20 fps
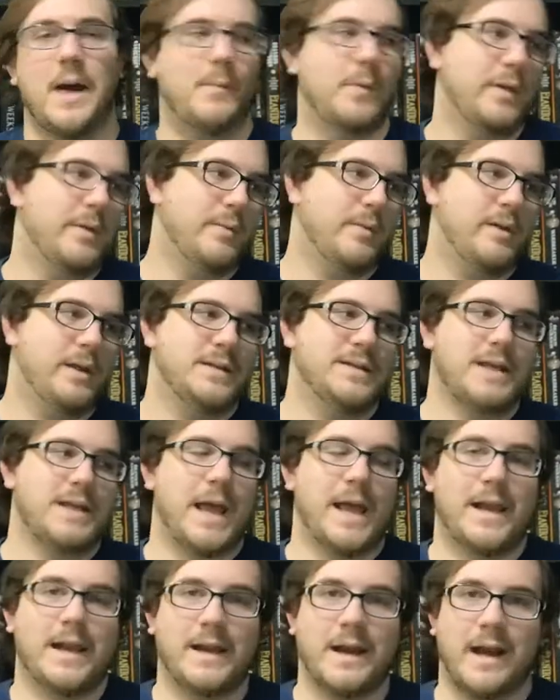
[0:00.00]
I'm really, really
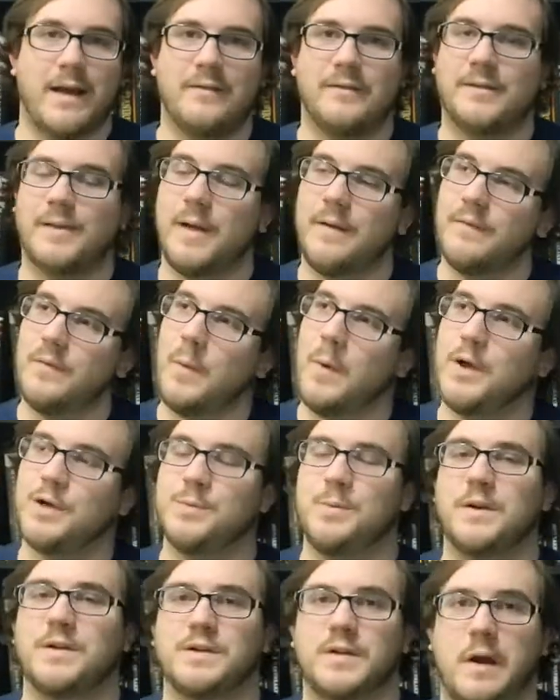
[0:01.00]
excited. I love the
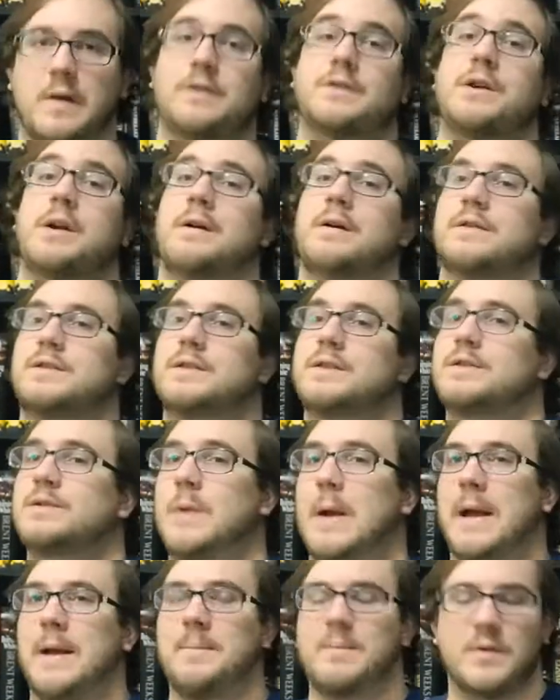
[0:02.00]
Watch books. Guards is
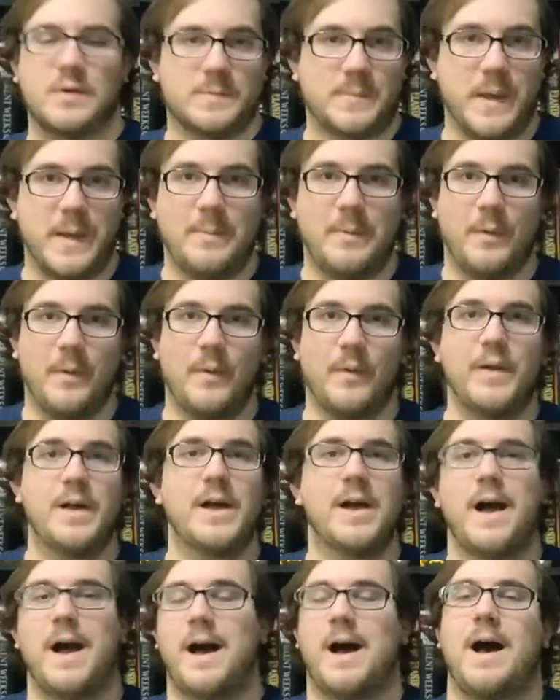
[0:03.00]
great. Most people
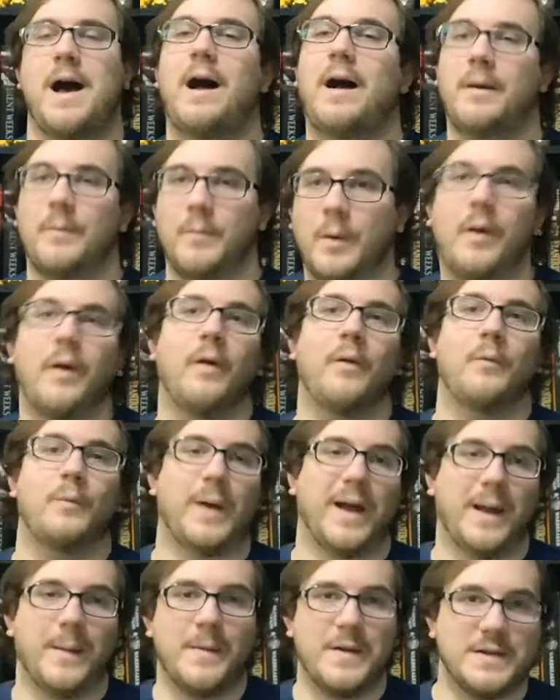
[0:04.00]
will
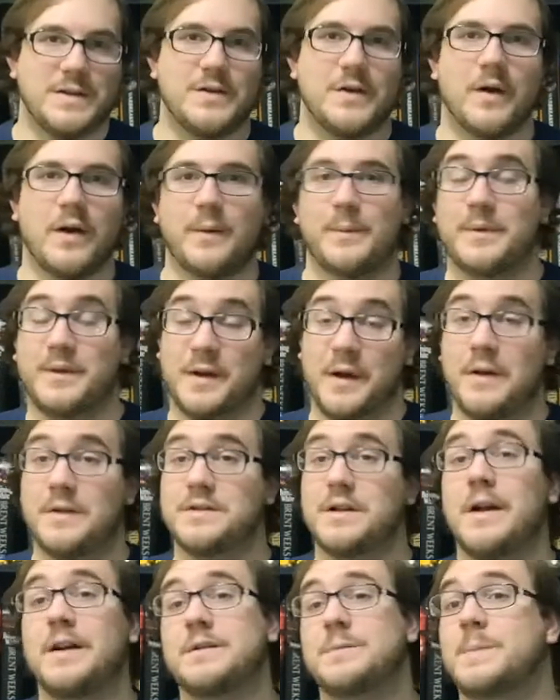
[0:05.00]
recommend starting with
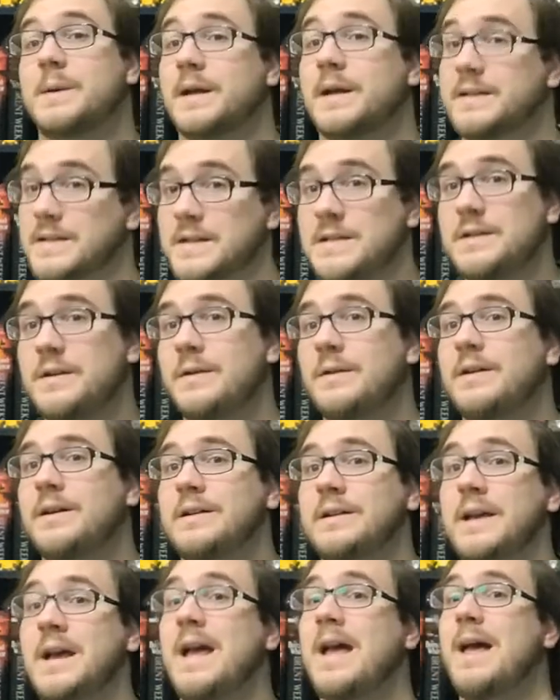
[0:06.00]
Guards because it's so good.